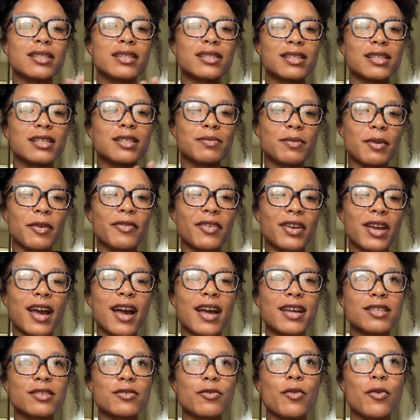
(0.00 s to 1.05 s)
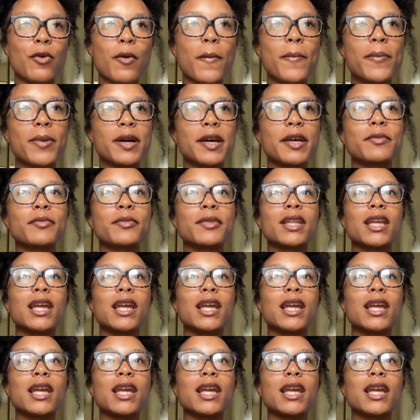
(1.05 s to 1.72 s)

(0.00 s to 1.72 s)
specific high school but